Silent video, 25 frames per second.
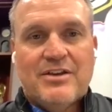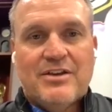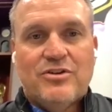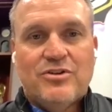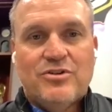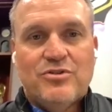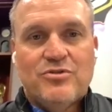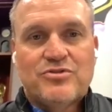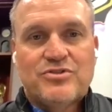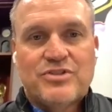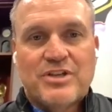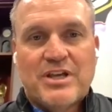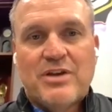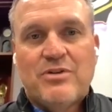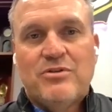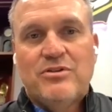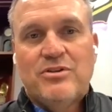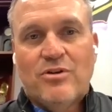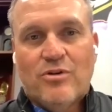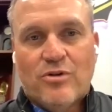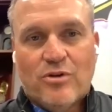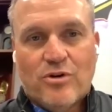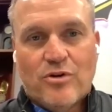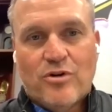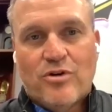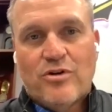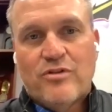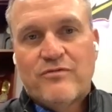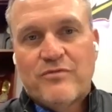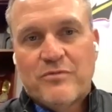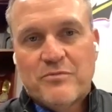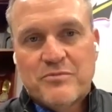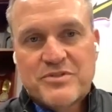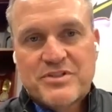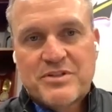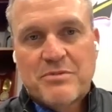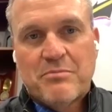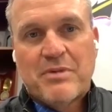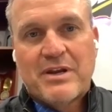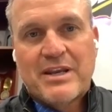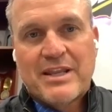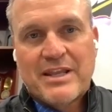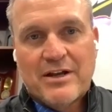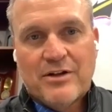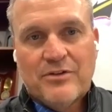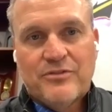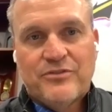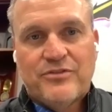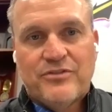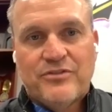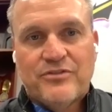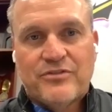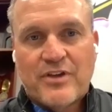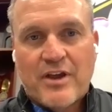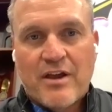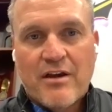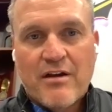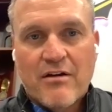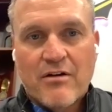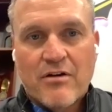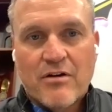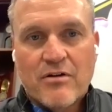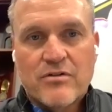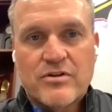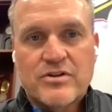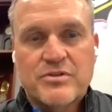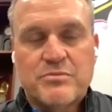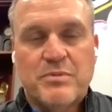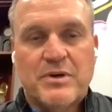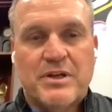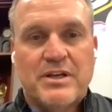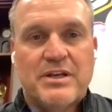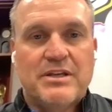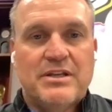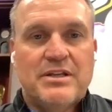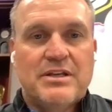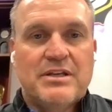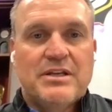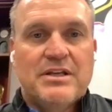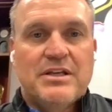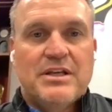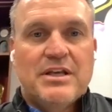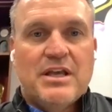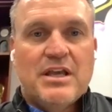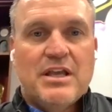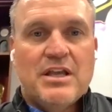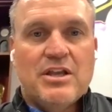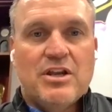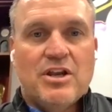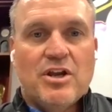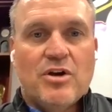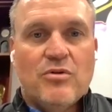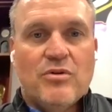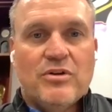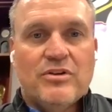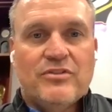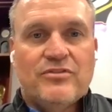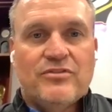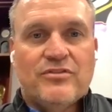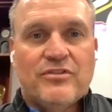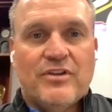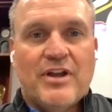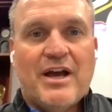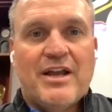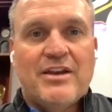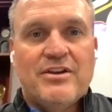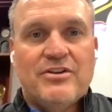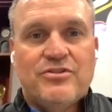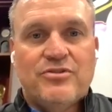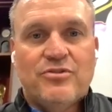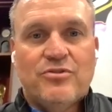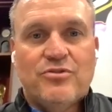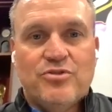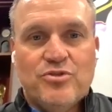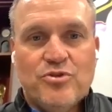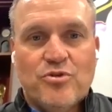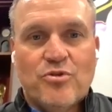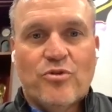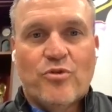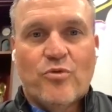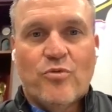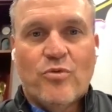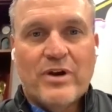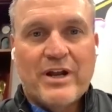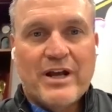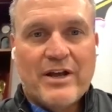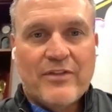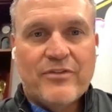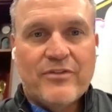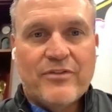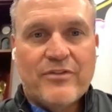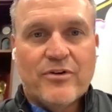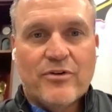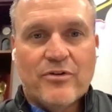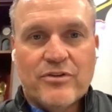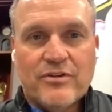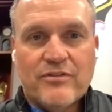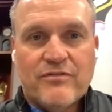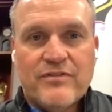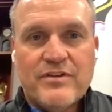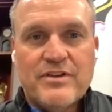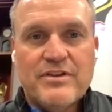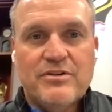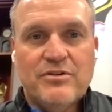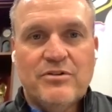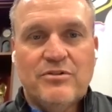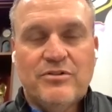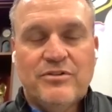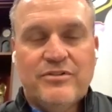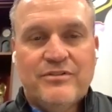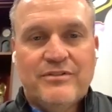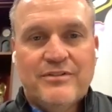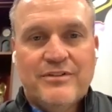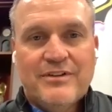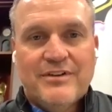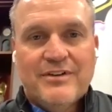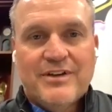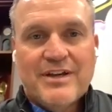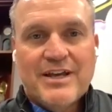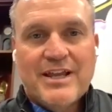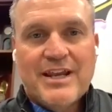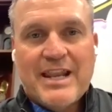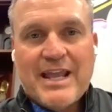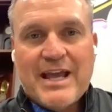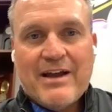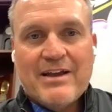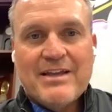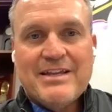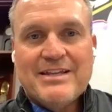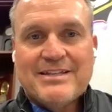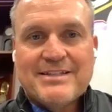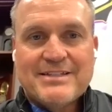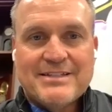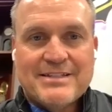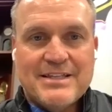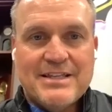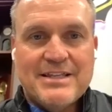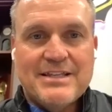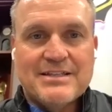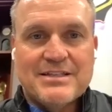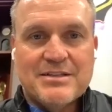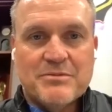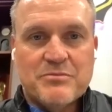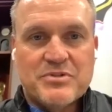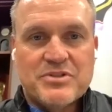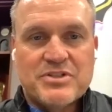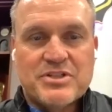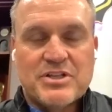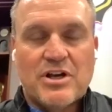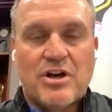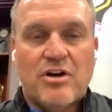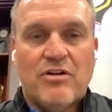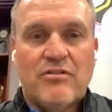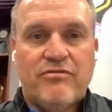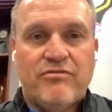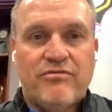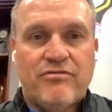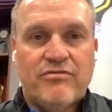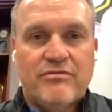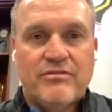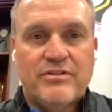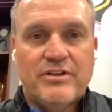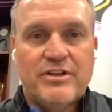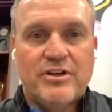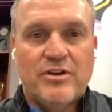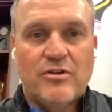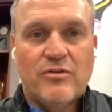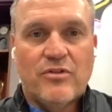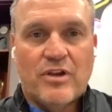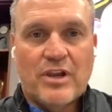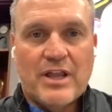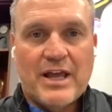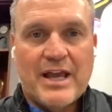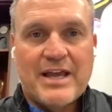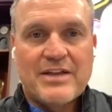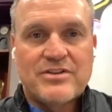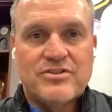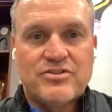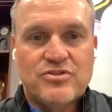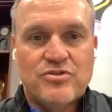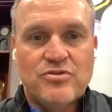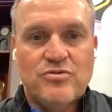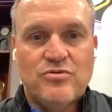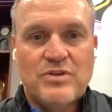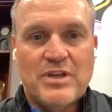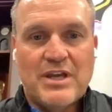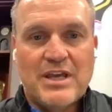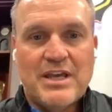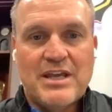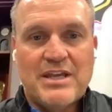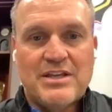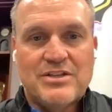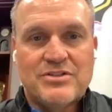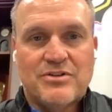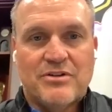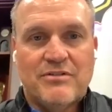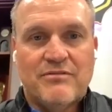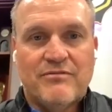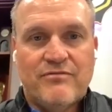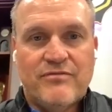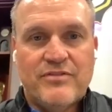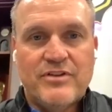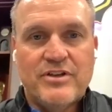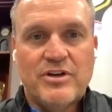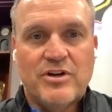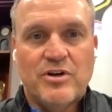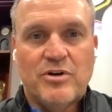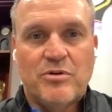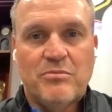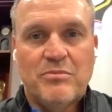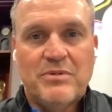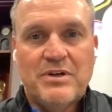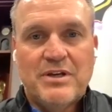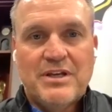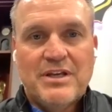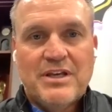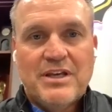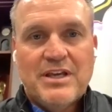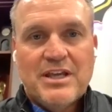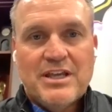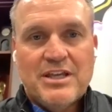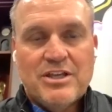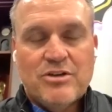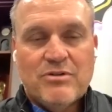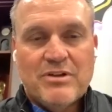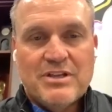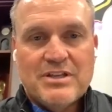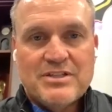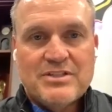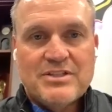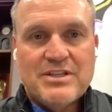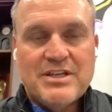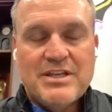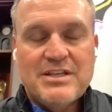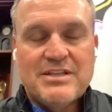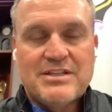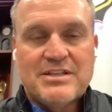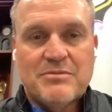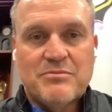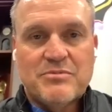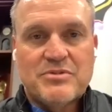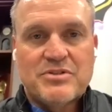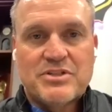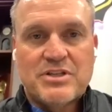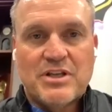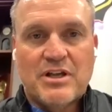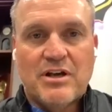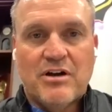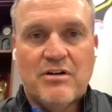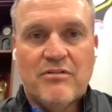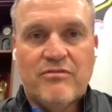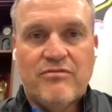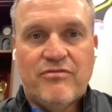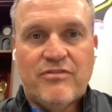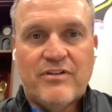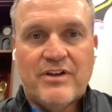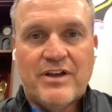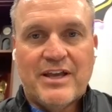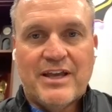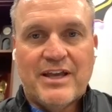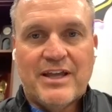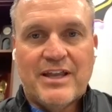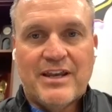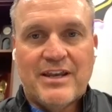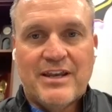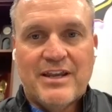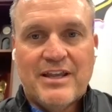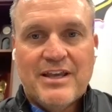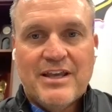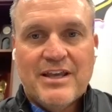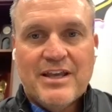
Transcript: you say, you know, learn from somebody else's errors. But, you know, it's not until you're the one out there on the field and now he sees himself, you know, the last 2 days on film, you know, he sees himself and